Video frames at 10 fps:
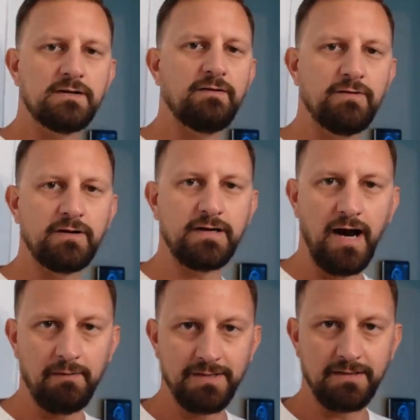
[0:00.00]
they're not very
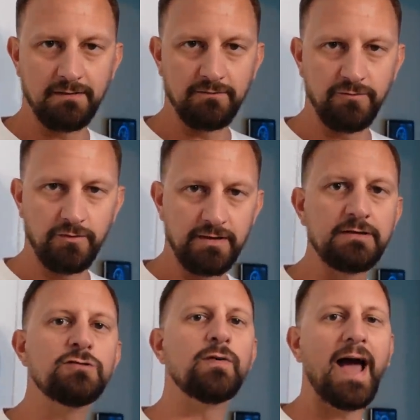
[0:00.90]
common here in Florida.
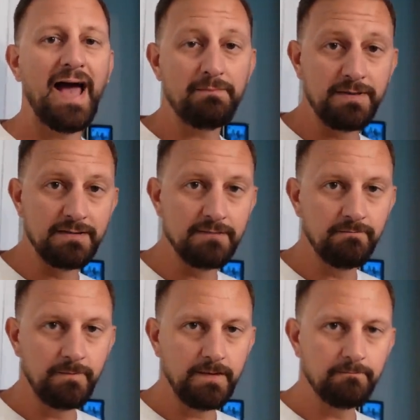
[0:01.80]
They do happen,
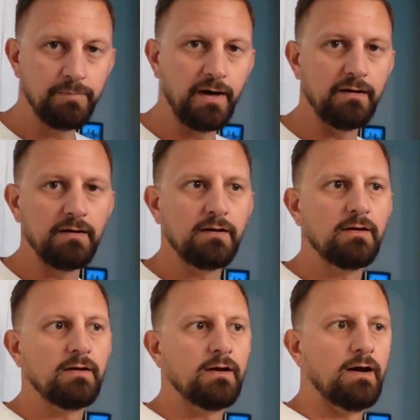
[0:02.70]
but
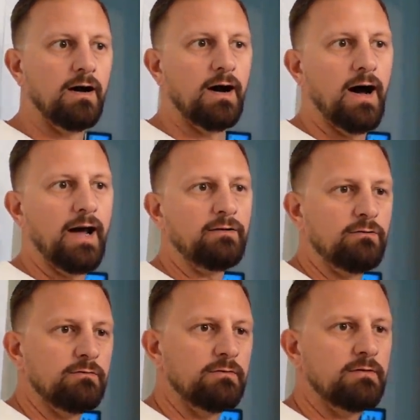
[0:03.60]
I
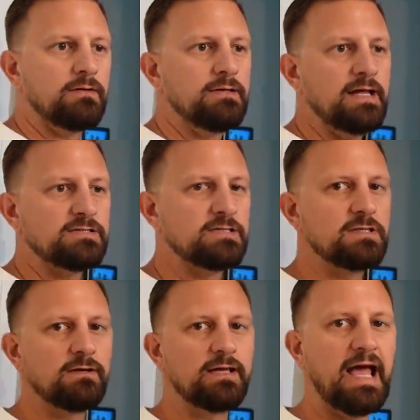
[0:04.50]
don't
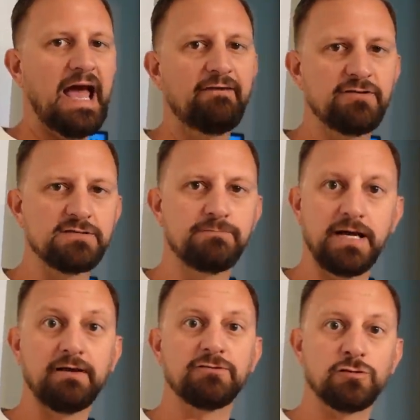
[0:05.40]
necessarily have as
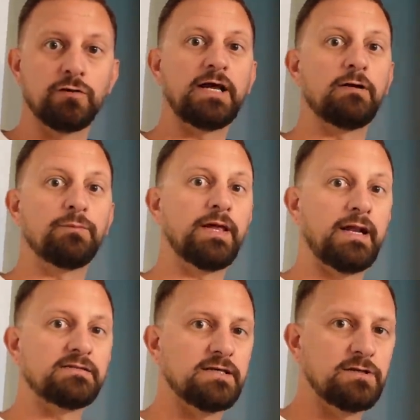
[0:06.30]
big of a tornado
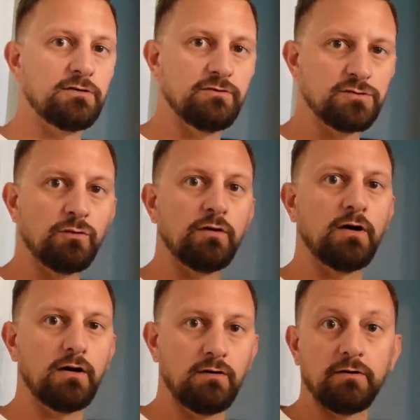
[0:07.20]
plan as I do a, tor
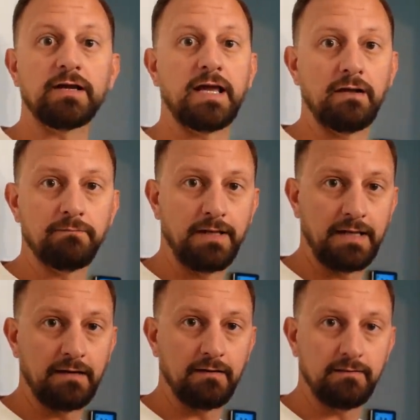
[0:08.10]
a hurricane
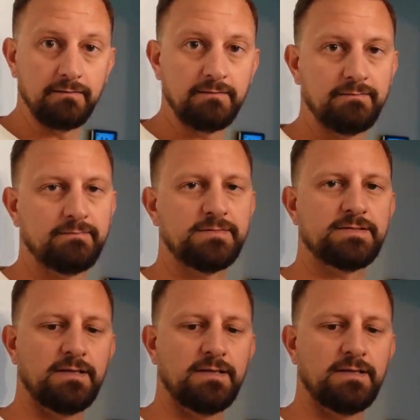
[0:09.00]
plan. Right, yeah.